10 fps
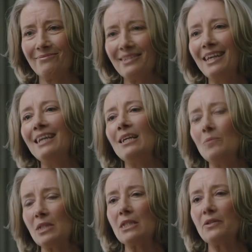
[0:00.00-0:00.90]
Soon
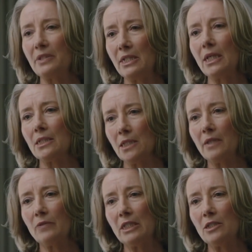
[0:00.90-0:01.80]
Nancy asks him
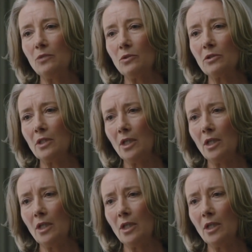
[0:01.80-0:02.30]
how old his oldest